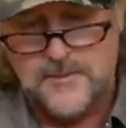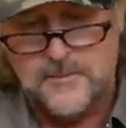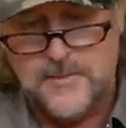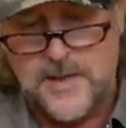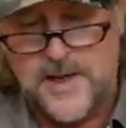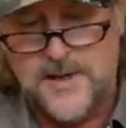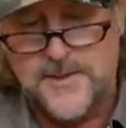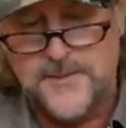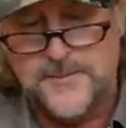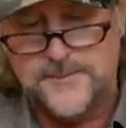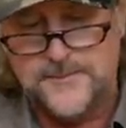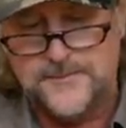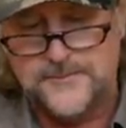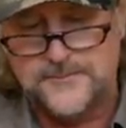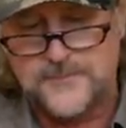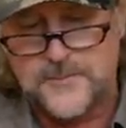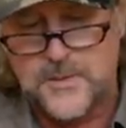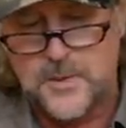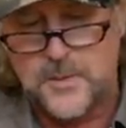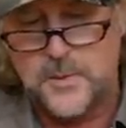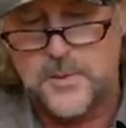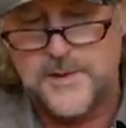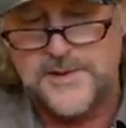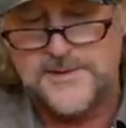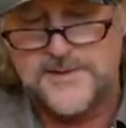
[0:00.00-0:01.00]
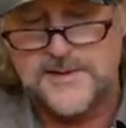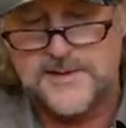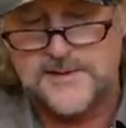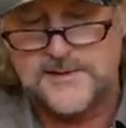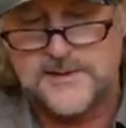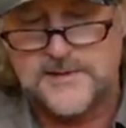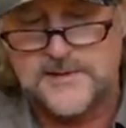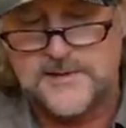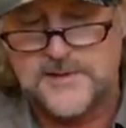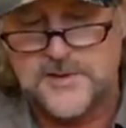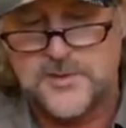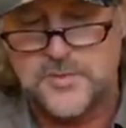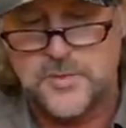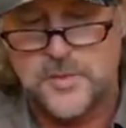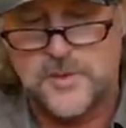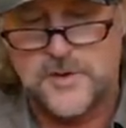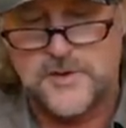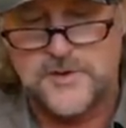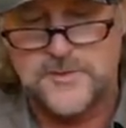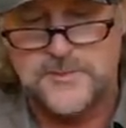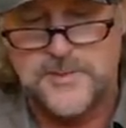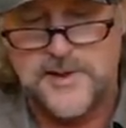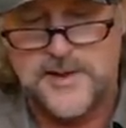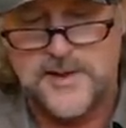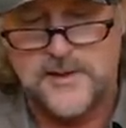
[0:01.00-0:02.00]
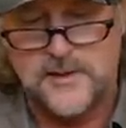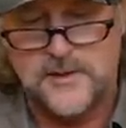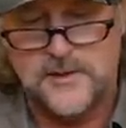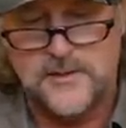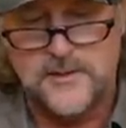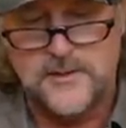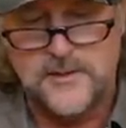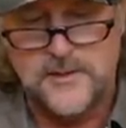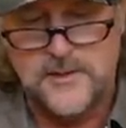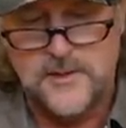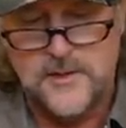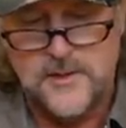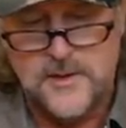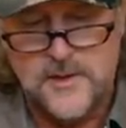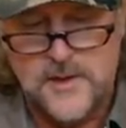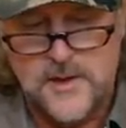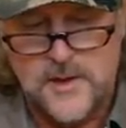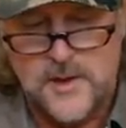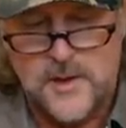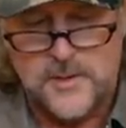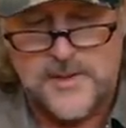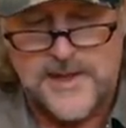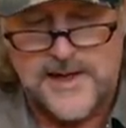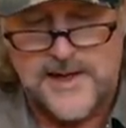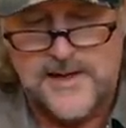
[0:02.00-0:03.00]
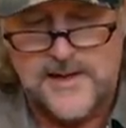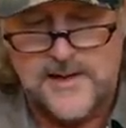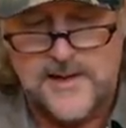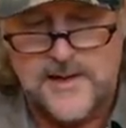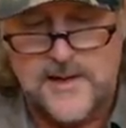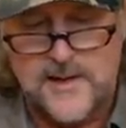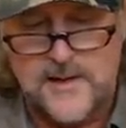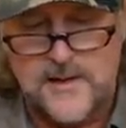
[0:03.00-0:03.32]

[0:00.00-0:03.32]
But we think that this works better. Okay,